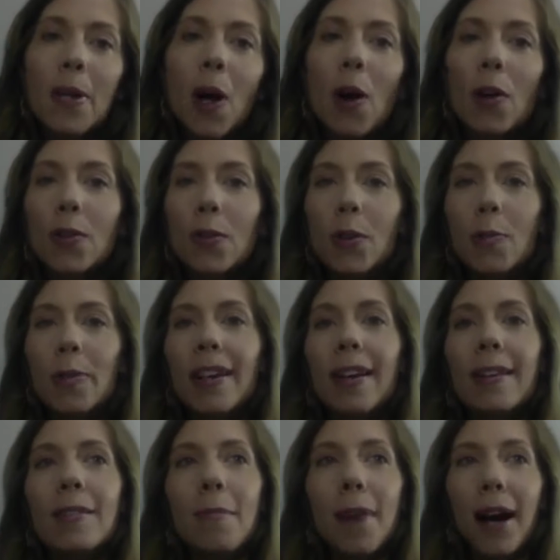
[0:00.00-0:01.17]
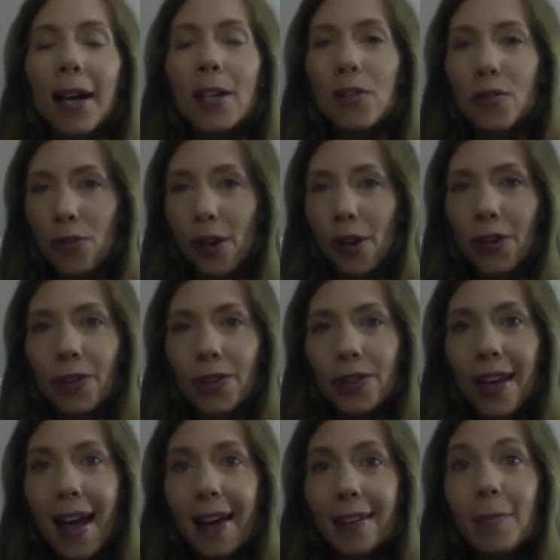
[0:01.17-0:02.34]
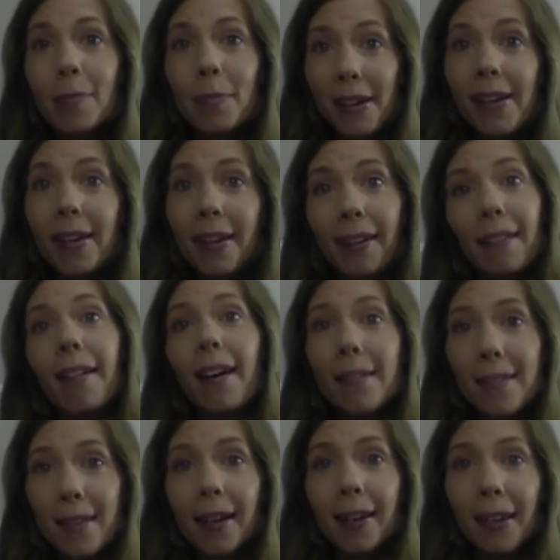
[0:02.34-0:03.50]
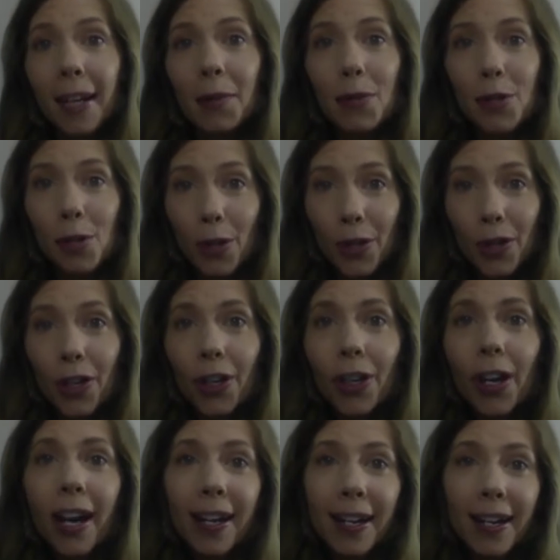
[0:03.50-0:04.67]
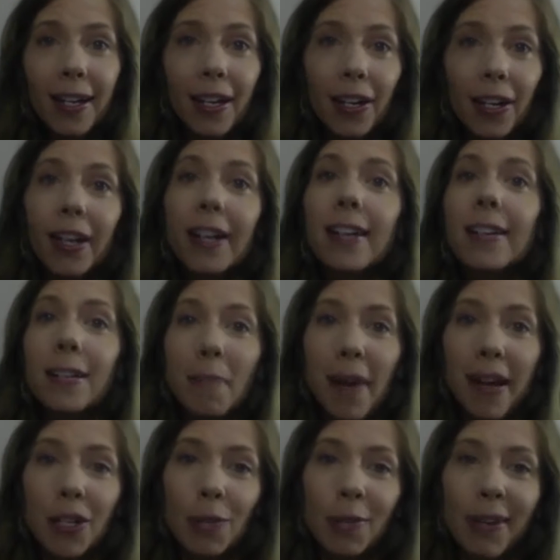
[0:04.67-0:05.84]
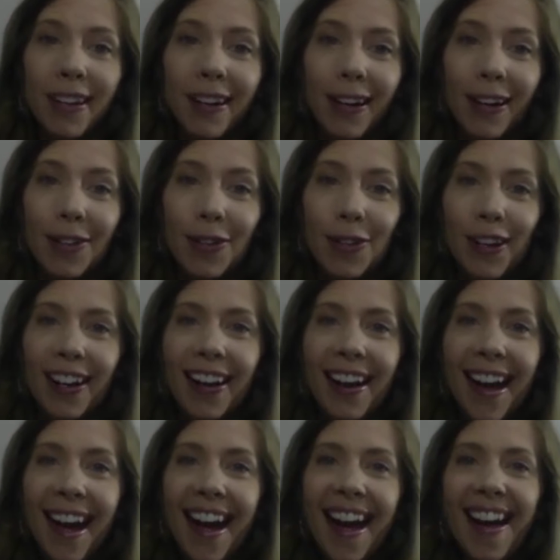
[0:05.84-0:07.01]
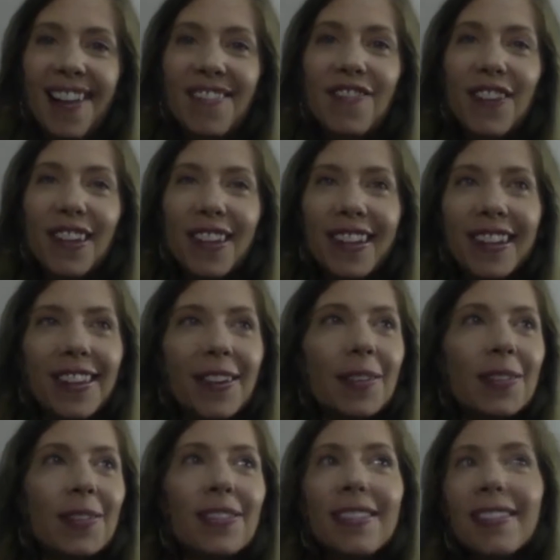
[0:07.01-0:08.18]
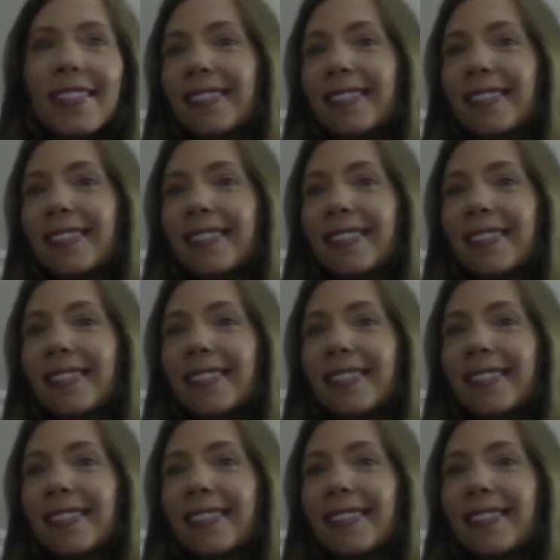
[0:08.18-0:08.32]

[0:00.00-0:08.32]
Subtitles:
also because of my struggles as being a second language learner here in a Spanish-speaking country, and feeling those